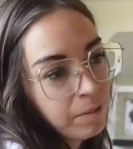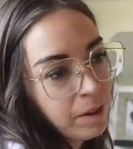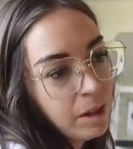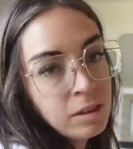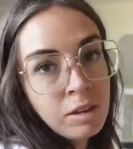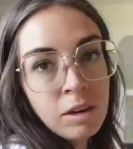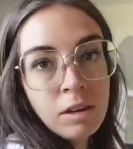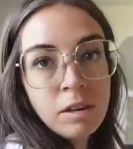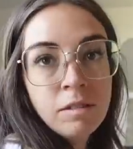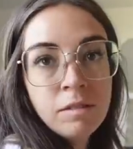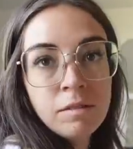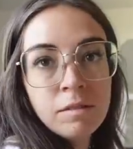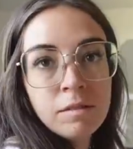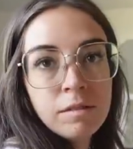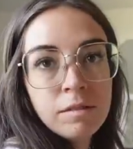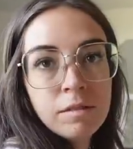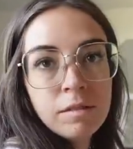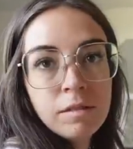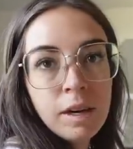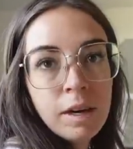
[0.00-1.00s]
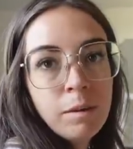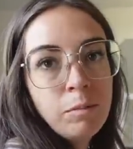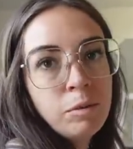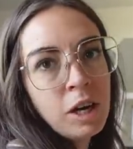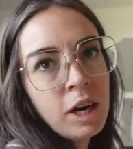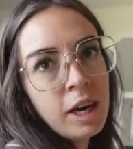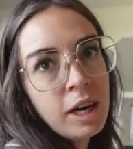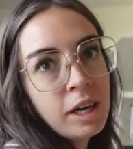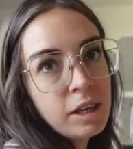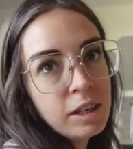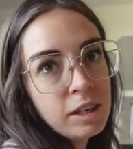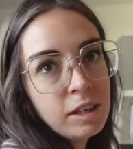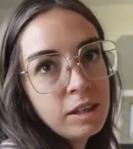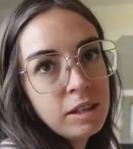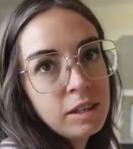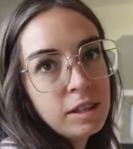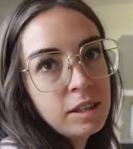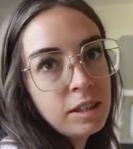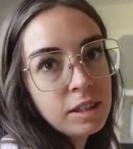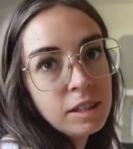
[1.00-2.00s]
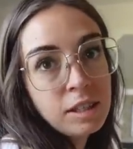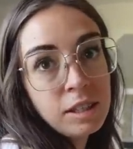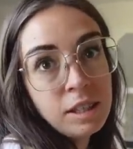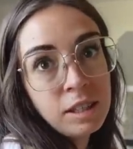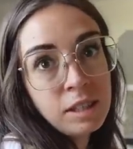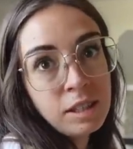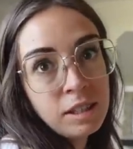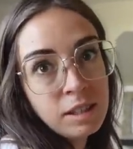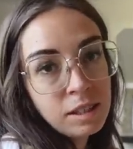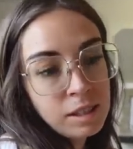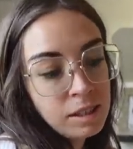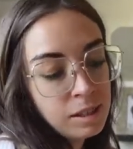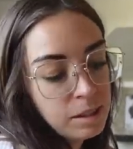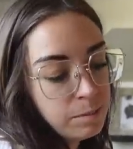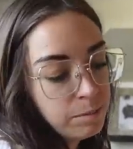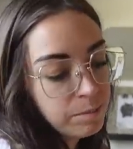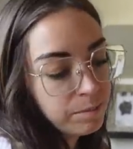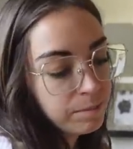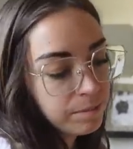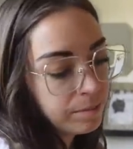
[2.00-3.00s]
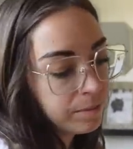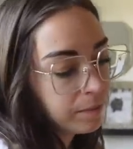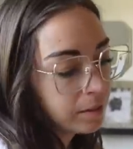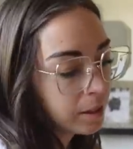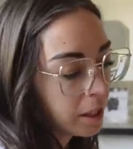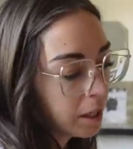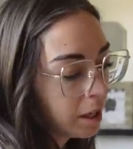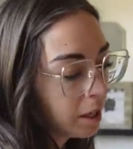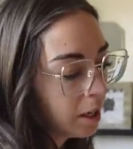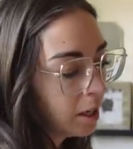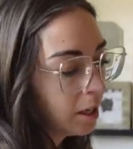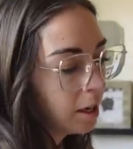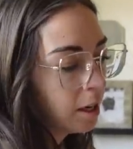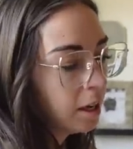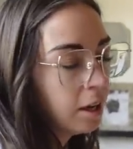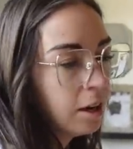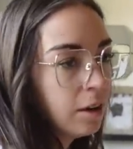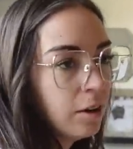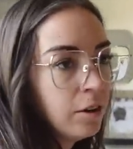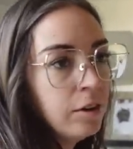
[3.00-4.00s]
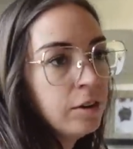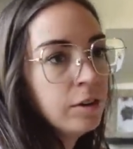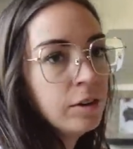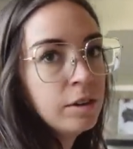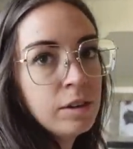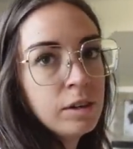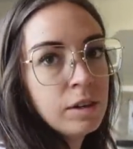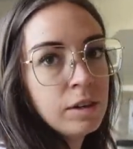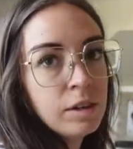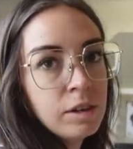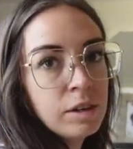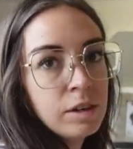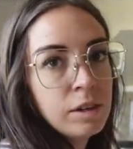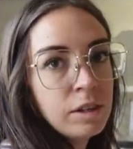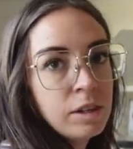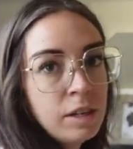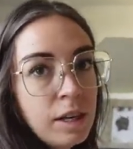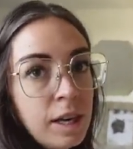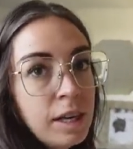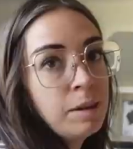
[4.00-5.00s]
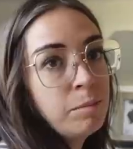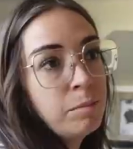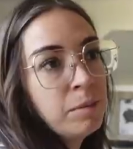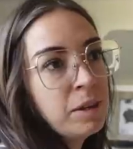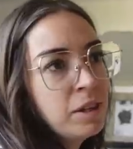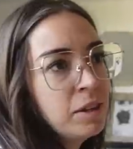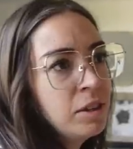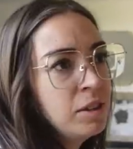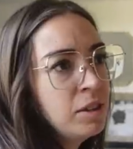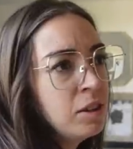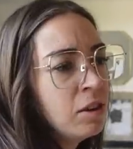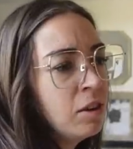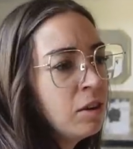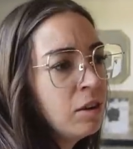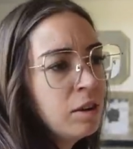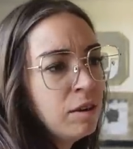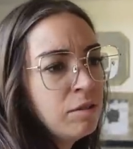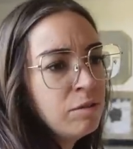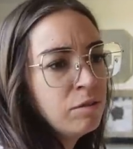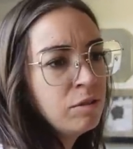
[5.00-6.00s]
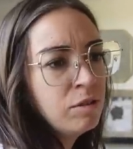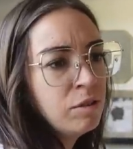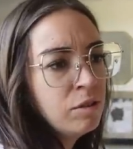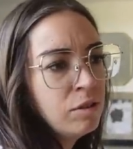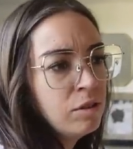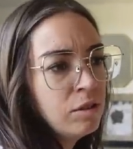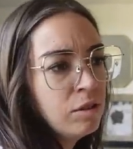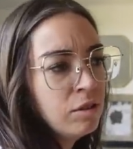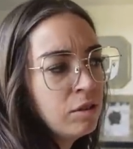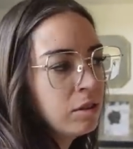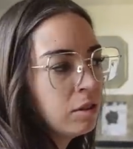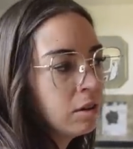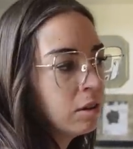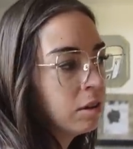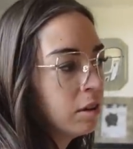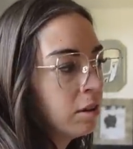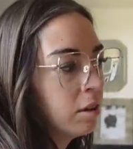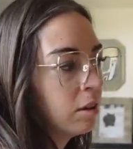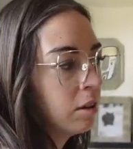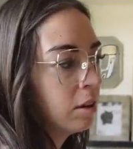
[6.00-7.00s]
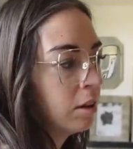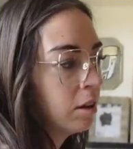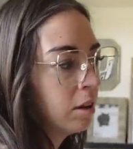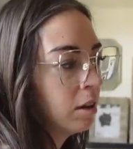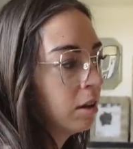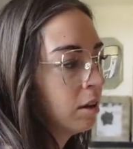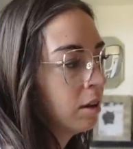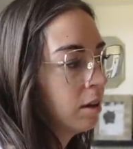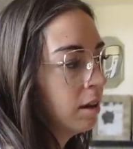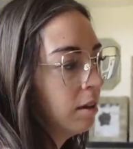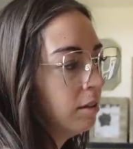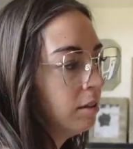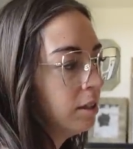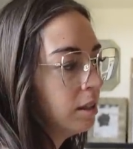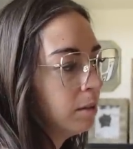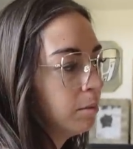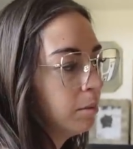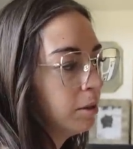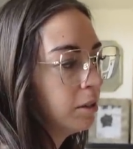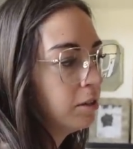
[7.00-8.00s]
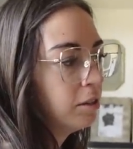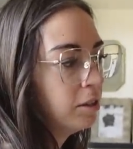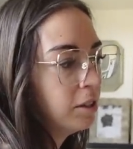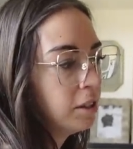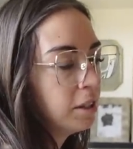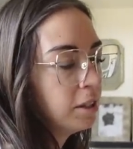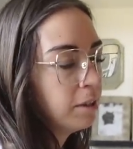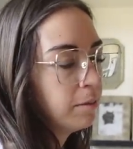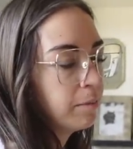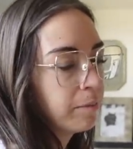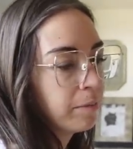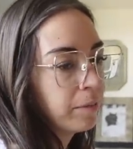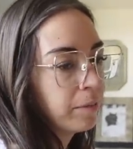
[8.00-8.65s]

That's all. Okay. I'm tired. So I just sleep. Yeah. Nightmares. But uh, nightmares. Awful. My poor girl. Every time go to sleep.